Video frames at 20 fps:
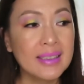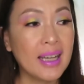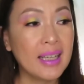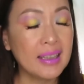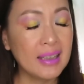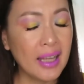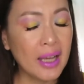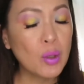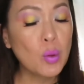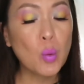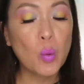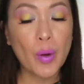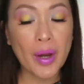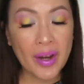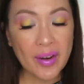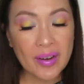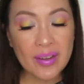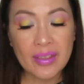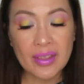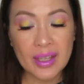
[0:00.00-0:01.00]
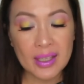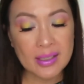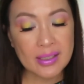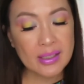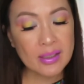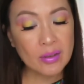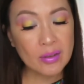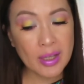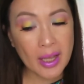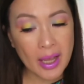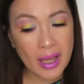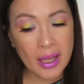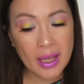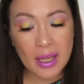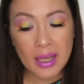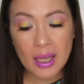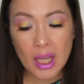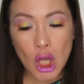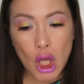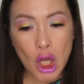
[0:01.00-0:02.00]
I like wearing this.
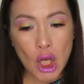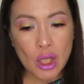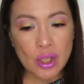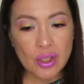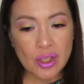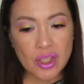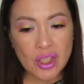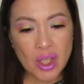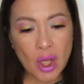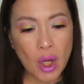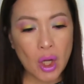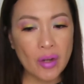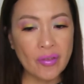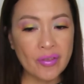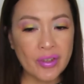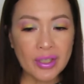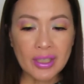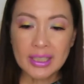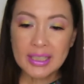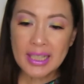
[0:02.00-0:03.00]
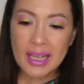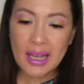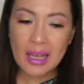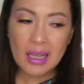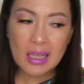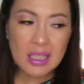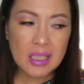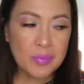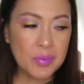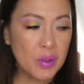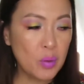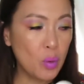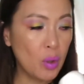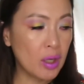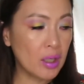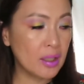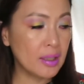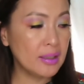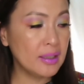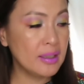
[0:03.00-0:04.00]
Okay, so if you're gonna ask me
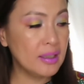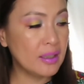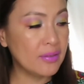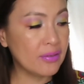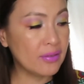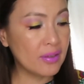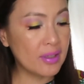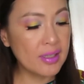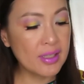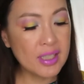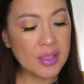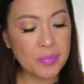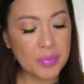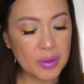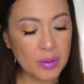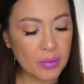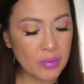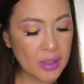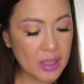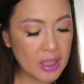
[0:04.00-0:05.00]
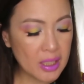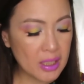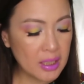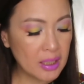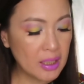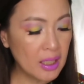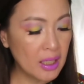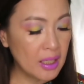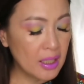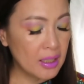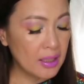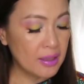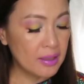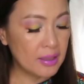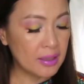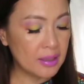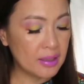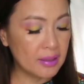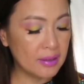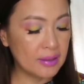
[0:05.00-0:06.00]
what are the difference between
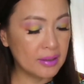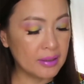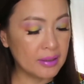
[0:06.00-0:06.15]
the